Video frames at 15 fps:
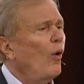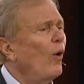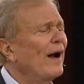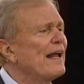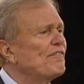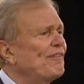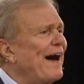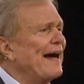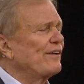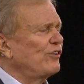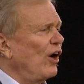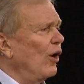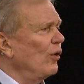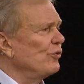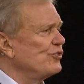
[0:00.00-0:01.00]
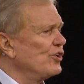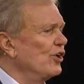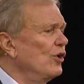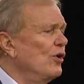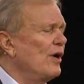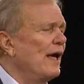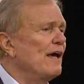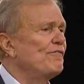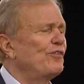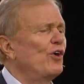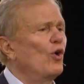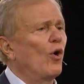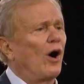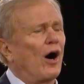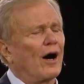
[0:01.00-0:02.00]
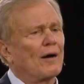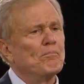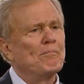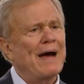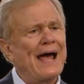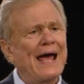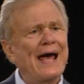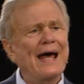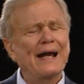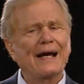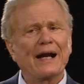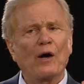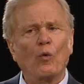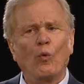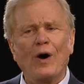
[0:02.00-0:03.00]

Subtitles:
What if I told you, if you are a man and a